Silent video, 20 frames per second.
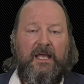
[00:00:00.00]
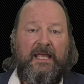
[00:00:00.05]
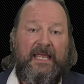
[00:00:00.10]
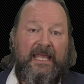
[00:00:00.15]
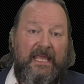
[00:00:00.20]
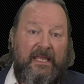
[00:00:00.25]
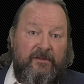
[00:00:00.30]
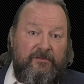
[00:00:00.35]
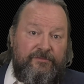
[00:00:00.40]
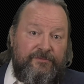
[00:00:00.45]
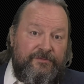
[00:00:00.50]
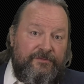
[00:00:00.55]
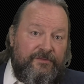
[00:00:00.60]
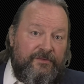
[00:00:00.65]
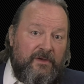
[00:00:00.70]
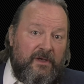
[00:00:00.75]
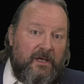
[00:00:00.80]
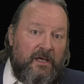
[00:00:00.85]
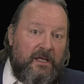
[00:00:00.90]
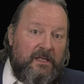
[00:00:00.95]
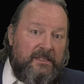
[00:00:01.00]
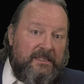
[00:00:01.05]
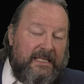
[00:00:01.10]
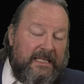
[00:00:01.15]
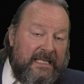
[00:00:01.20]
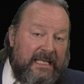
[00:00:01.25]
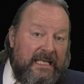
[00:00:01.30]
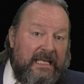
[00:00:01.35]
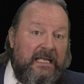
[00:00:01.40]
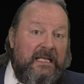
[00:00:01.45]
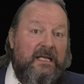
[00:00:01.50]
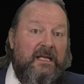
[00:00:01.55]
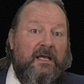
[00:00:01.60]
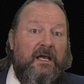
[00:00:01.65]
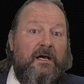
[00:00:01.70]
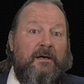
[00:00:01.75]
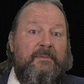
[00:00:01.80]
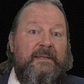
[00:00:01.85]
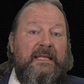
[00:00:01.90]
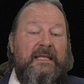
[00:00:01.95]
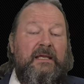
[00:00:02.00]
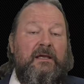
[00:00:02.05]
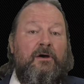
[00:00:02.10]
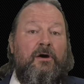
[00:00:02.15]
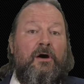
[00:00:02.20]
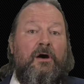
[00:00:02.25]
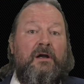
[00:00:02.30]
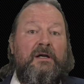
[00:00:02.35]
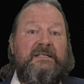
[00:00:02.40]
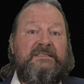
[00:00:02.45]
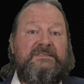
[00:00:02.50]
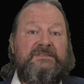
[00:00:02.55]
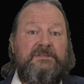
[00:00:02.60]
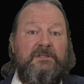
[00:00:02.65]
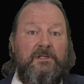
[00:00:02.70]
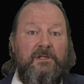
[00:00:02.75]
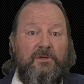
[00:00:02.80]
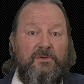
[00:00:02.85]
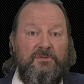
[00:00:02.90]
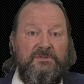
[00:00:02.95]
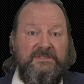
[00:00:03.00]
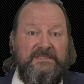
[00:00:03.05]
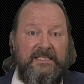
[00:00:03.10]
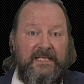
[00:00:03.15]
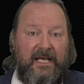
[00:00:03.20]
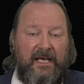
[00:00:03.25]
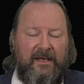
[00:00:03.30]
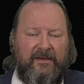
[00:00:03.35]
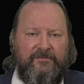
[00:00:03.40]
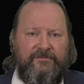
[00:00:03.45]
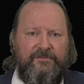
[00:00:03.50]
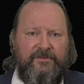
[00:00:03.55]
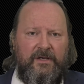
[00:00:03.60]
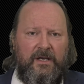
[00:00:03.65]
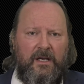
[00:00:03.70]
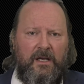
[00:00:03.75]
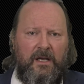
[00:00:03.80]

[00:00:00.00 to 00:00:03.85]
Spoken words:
If the incoming car is close enough,